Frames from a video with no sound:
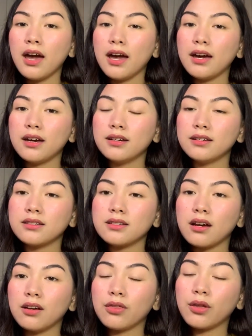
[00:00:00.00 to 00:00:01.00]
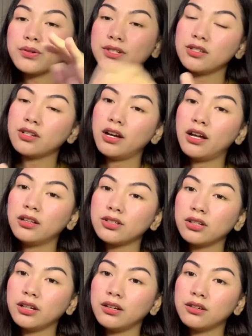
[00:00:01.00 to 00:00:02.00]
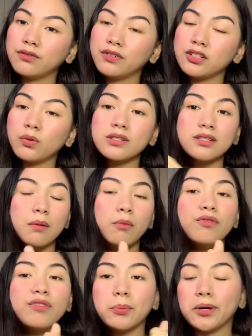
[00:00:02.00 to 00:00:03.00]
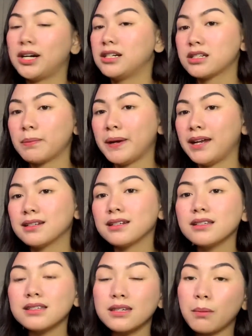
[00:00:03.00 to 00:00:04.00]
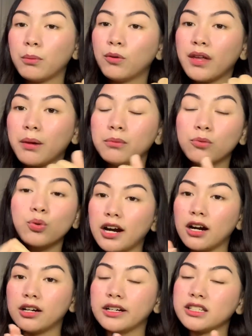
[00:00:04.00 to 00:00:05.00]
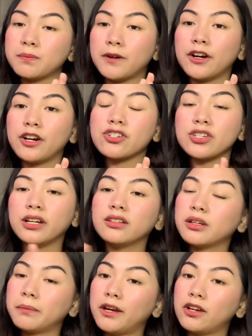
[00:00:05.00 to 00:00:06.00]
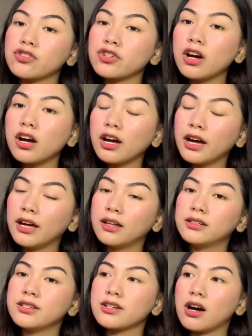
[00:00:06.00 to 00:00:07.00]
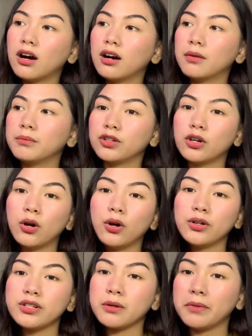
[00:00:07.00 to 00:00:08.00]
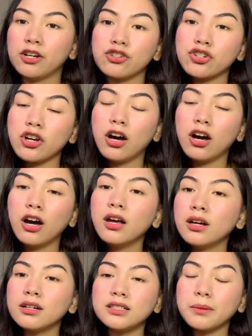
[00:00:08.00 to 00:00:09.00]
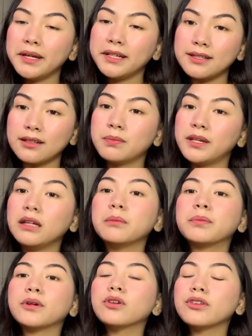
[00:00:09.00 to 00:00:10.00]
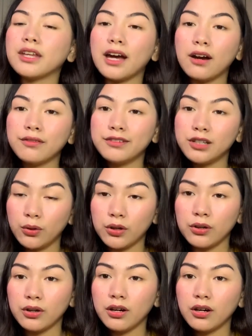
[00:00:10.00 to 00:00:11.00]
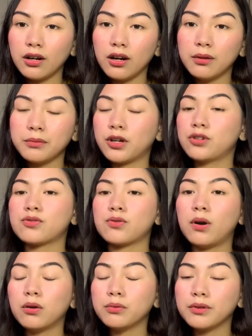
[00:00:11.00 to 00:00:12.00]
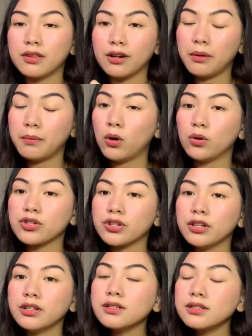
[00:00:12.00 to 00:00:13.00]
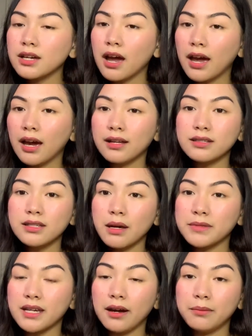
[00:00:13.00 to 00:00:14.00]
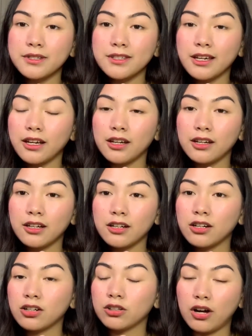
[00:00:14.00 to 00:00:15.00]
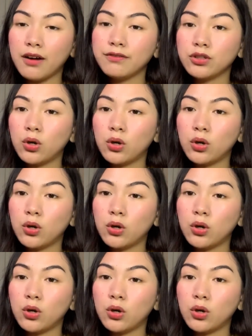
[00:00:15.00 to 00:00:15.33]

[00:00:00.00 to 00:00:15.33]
and those in elderly individuals some of them are independent some of them are experiencing dementia and um you know dementia demented people they have no um, control with their emotions and sometimes they have